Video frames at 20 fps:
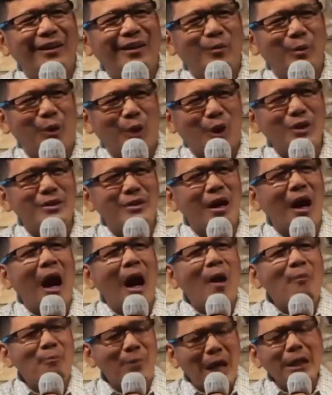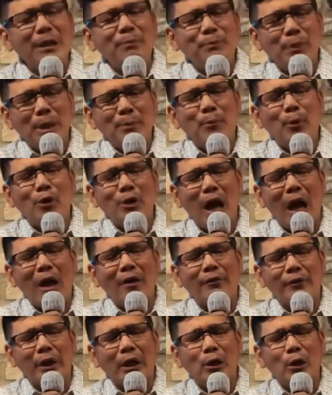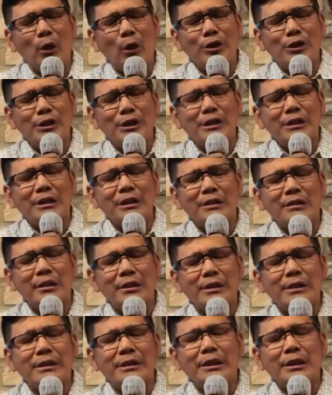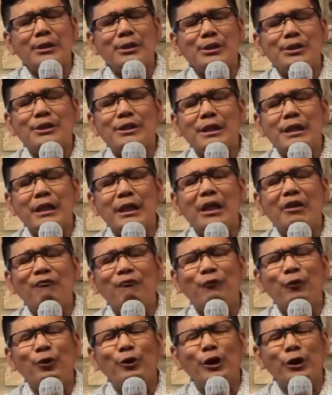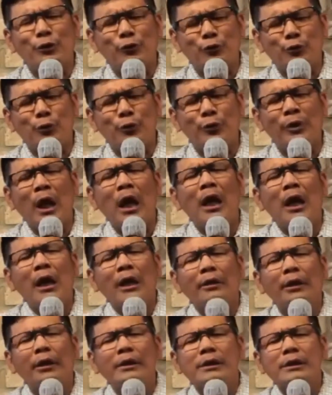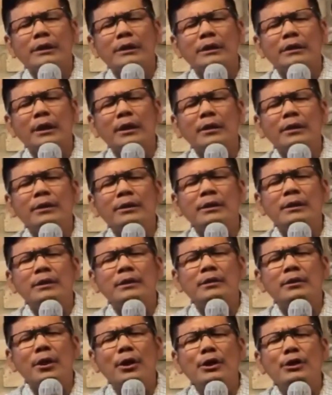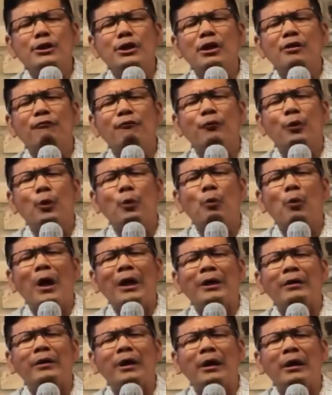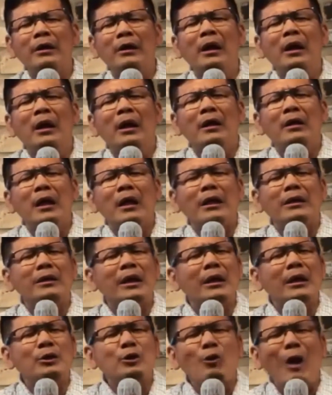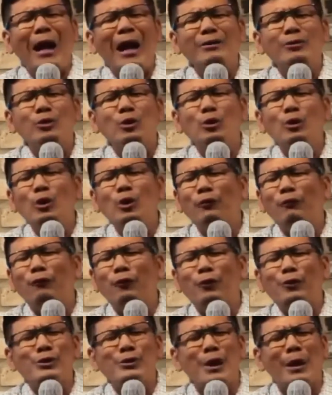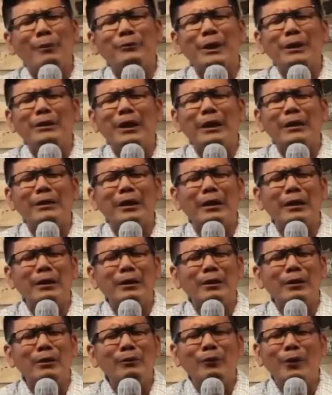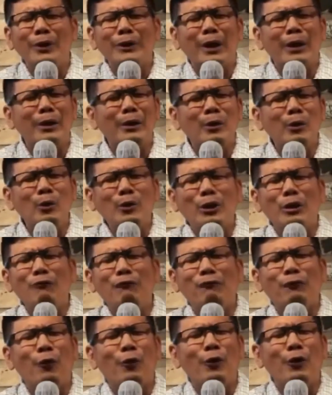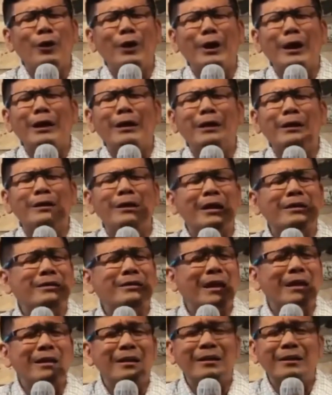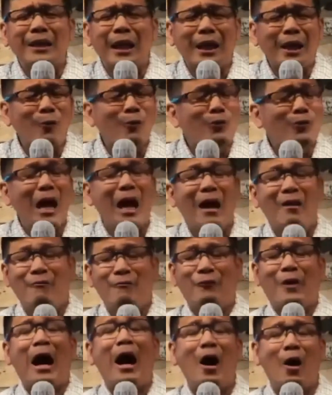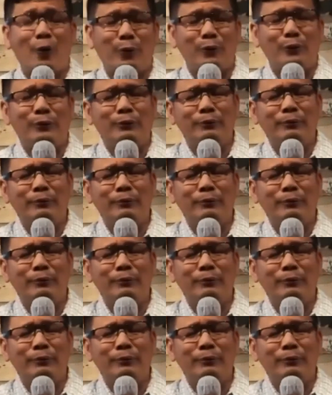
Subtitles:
Because there are many people out there, Lord Jesus, they're still seeking for the truth. They're still searching for what they're trying to look for, something that they're looking for that they could not found.